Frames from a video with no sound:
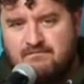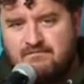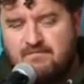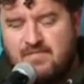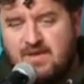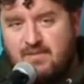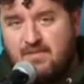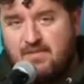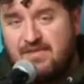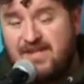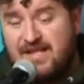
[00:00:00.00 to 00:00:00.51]

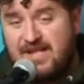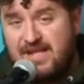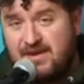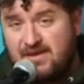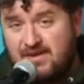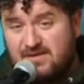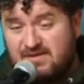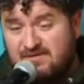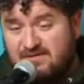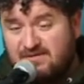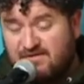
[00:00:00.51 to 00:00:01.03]
But then it goes
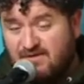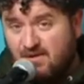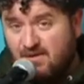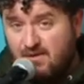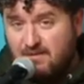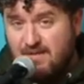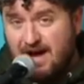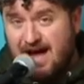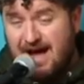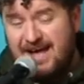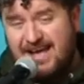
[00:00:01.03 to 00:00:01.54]
full
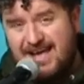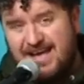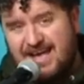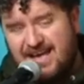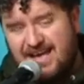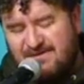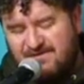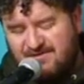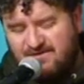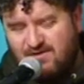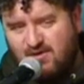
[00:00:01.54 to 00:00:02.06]
bar A,
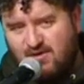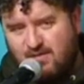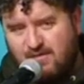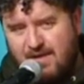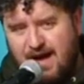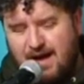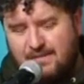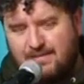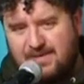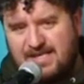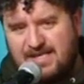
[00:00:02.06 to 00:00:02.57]
full bar
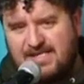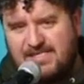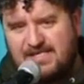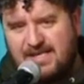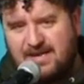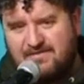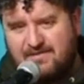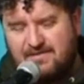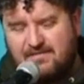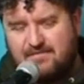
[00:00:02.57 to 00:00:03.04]
B7.